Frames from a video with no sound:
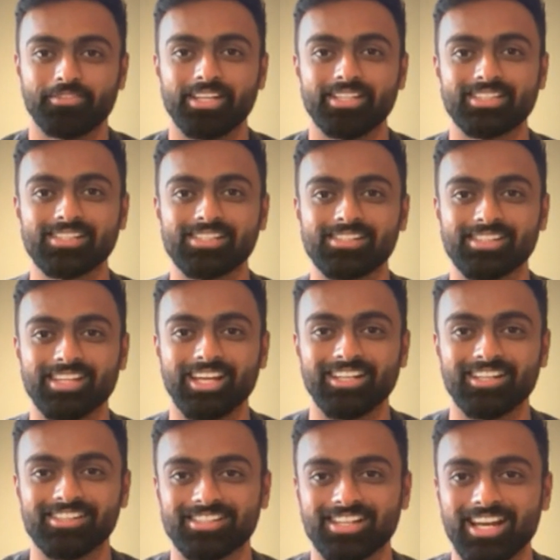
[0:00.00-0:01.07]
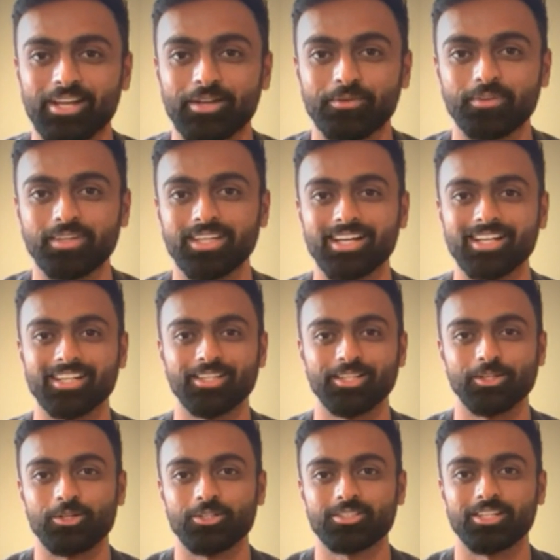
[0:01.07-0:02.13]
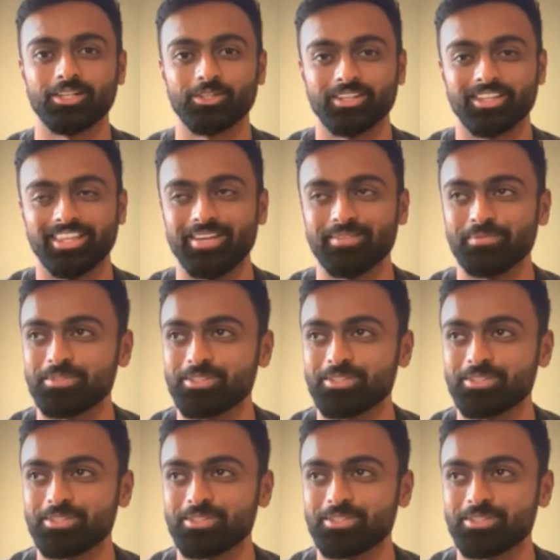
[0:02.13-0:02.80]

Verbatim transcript: franchises rate us, right? We are in the auction, not them.